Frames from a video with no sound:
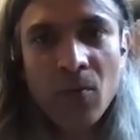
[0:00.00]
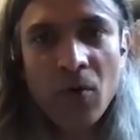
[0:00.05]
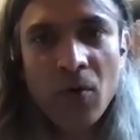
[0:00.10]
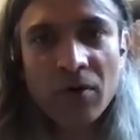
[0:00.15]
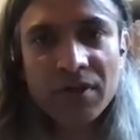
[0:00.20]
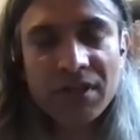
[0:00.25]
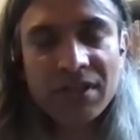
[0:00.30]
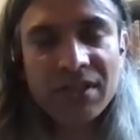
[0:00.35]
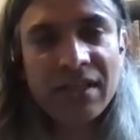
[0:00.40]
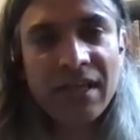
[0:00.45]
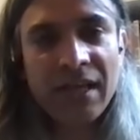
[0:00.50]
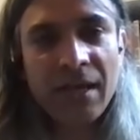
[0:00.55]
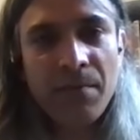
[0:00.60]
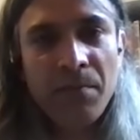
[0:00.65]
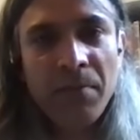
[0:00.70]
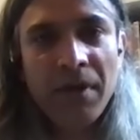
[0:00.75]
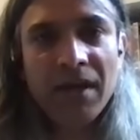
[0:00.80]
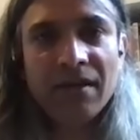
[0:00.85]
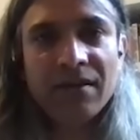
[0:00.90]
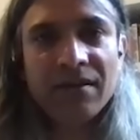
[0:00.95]
wanted, they
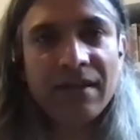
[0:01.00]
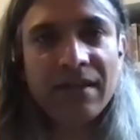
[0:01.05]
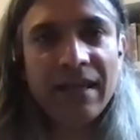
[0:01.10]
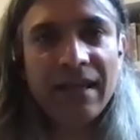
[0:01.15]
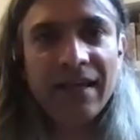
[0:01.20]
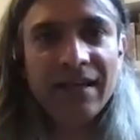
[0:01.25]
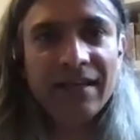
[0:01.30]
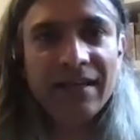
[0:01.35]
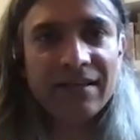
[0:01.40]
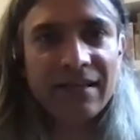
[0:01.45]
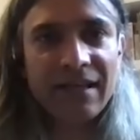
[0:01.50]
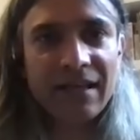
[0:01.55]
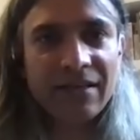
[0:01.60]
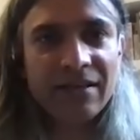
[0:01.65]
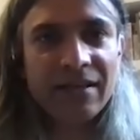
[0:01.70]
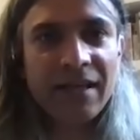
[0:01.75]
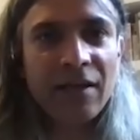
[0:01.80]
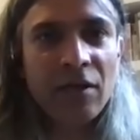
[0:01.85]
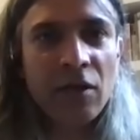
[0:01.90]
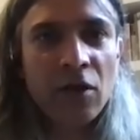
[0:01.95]
paid,
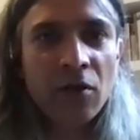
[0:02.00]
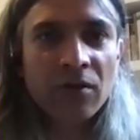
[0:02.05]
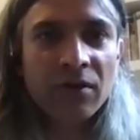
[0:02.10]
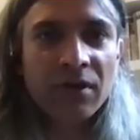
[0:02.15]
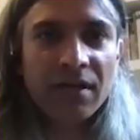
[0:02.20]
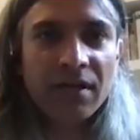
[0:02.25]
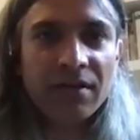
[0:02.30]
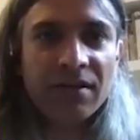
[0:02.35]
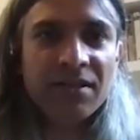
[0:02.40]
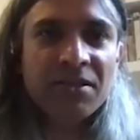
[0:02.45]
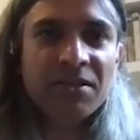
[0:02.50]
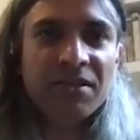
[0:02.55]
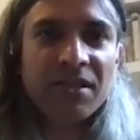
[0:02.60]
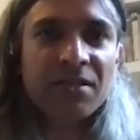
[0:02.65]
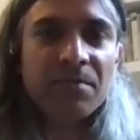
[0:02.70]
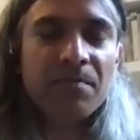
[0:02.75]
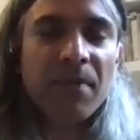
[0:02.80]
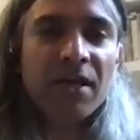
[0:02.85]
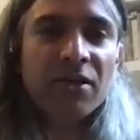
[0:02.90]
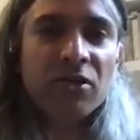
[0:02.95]
they looked at this
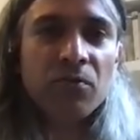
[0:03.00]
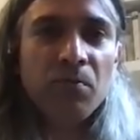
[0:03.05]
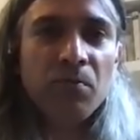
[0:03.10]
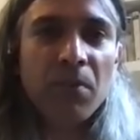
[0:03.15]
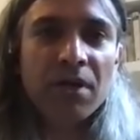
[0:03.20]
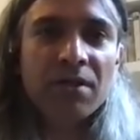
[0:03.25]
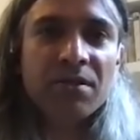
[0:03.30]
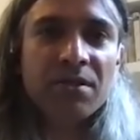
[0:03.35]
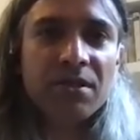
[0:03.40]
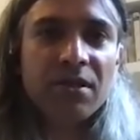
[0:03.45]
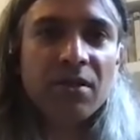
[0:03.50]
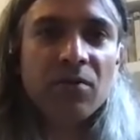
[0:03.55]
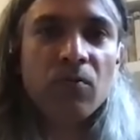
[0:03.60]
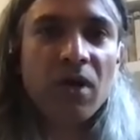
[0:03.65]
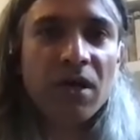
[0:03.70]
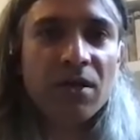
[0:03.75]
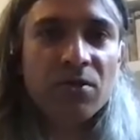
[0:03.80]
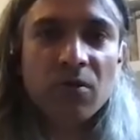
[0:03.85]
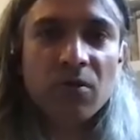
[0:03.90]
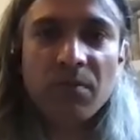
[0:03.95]
test match months in
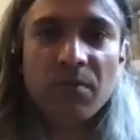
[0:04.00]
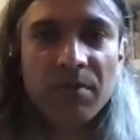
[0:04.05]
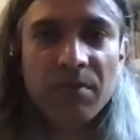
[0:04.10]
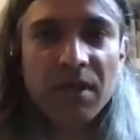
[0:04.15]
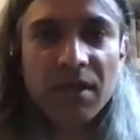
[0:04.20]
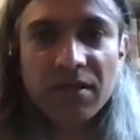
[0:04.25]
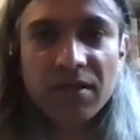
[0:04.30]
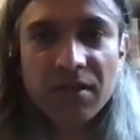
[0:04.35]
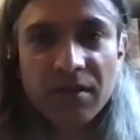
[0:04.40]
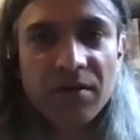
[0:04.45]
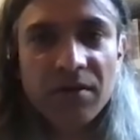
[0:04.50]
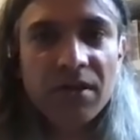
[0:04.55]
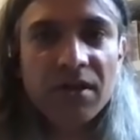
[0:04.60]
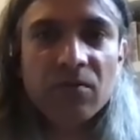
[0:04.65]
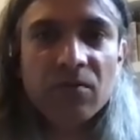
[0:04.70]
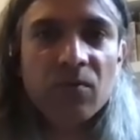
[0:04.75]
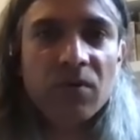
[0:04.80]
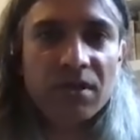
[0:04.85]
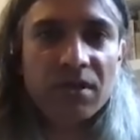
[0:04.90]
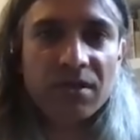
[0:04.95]
advance or maybe a year in
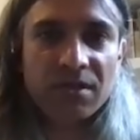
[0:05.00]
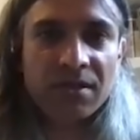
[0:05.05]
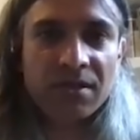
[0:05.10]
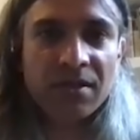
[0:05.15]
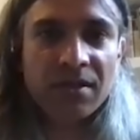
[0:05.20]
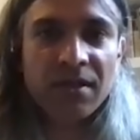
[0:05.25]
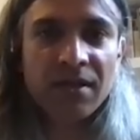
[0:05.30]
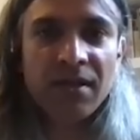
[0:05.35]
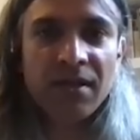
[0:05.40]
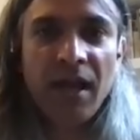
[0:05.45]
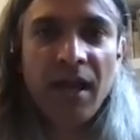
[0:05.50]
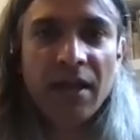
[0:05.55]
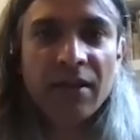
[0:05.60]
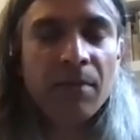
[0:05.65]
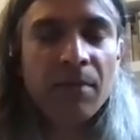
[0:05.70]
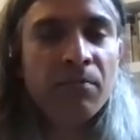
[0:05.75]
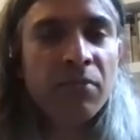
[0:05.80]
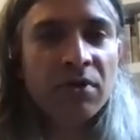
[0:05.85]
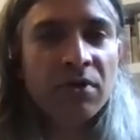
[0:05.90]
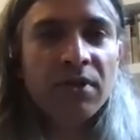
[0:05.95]
advance, and
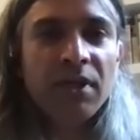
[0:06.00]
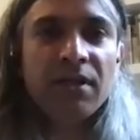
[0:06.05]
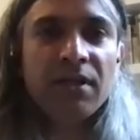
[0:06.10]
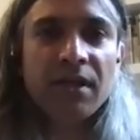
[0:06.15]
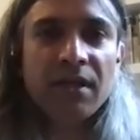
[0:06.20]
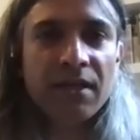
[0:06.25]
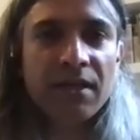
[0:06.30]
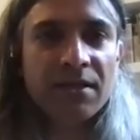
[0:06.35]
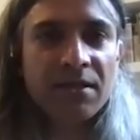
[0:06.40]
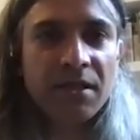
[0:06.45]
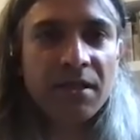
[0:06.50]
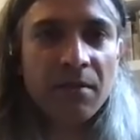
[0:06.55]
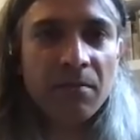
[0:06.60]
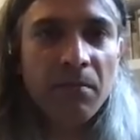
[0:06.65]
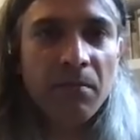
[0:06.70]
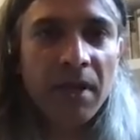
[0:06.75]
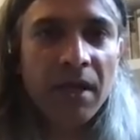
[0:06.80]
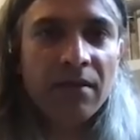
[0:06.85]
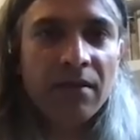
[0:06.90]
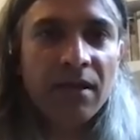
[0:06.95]
they booked their tickets, they've
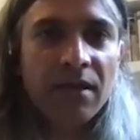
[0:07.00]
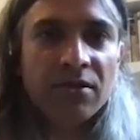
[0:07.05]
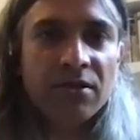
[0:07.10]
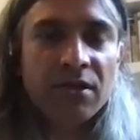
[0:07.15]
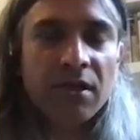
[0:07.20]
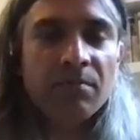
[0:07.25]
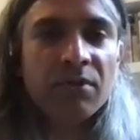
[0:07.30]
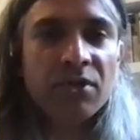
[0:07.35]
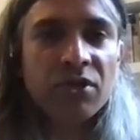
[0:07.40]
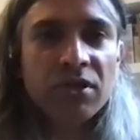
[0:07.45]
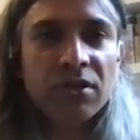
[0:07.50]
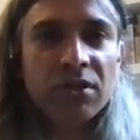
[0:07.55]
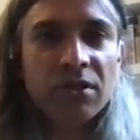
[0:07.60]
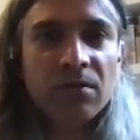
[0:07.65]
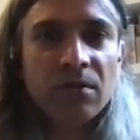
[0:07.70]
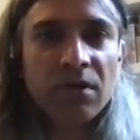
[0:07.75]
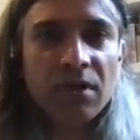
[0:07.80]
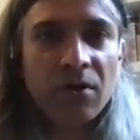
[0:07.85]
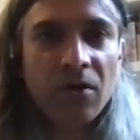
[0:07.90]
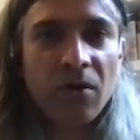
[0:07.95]
made their summer
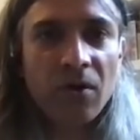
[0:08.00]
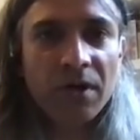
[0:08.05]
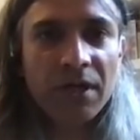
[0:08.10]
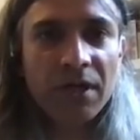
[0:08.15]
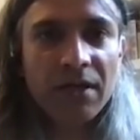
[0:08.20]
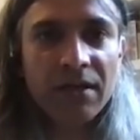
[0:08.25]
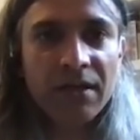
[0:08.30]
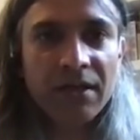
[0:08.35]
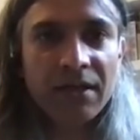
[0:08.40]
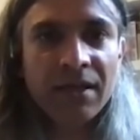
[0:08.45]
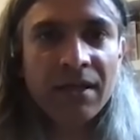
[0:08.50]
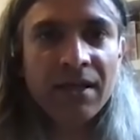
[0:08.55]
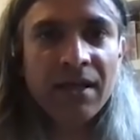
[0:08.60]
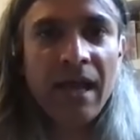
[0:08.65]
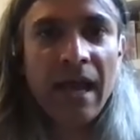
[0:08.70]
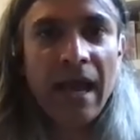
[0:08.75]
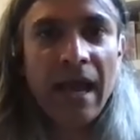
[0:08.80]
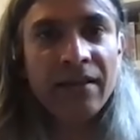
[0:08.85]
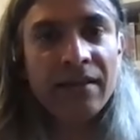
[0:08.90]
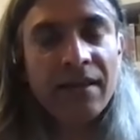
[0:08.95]
schedule accordingly,
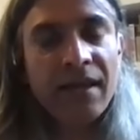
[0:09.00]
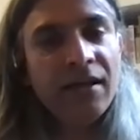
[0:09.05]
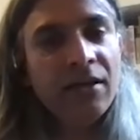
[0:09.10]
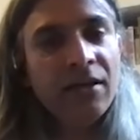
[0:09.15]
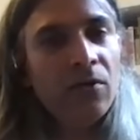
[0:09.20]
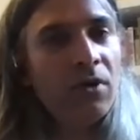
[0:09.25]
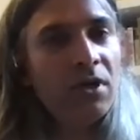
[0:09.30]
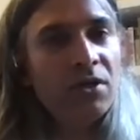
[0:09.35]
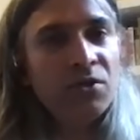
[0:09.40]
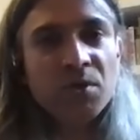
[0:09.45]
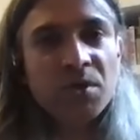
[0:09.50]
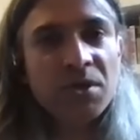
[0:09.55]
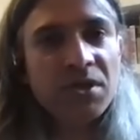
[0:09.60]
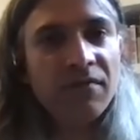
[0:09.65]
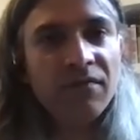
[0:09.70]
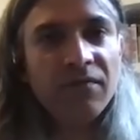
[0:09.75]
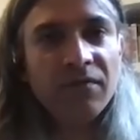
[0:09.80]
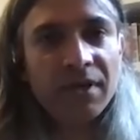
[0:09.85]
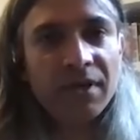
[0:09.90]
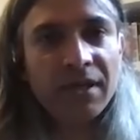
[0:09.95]
and they are the ones who are
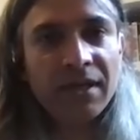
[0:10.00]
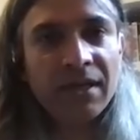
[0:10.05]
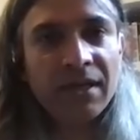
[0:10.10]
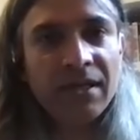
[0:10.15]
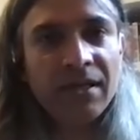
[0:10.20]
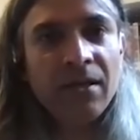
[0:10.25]
suffering.